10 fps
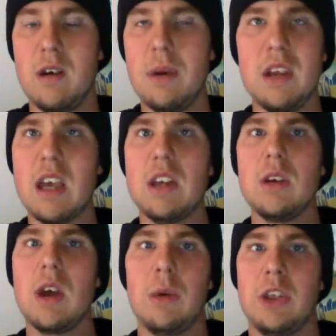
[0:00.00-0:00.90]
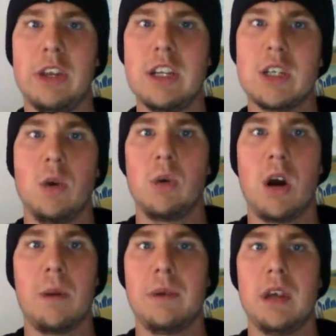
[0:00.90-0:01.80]
But you can't do that with a digital
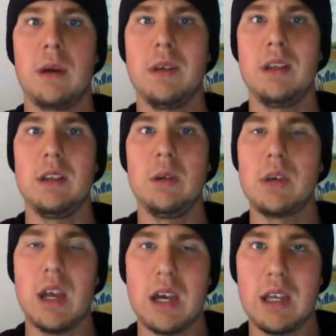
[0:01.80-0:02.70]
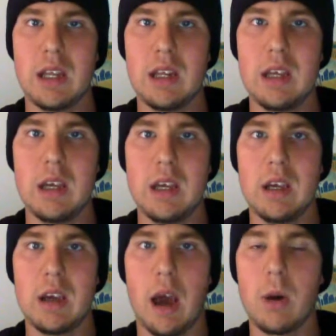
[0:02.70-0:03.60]
copy. I mean, you can't...
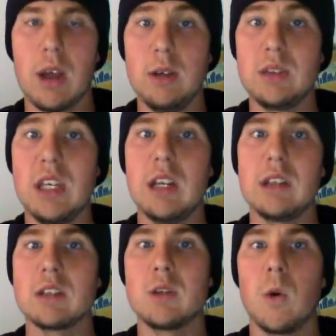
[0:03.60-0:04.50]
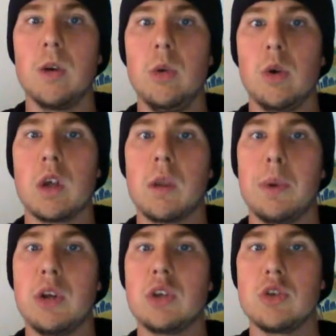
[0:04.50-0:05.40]
Okay, you see it in the store, you look at the
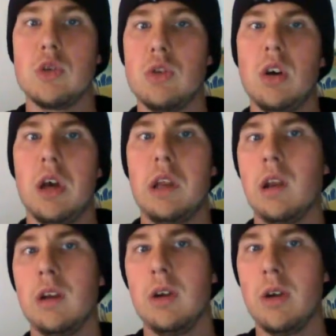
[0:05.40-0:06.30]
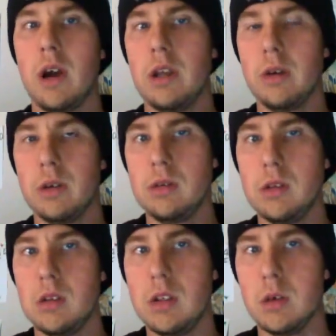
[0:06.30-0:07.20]
pictures, you're done. You're
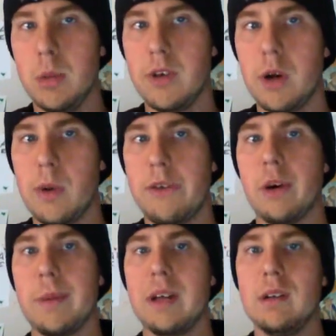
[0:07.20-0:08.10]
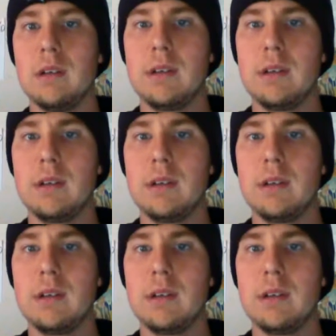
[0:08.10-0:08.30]
moving away from it.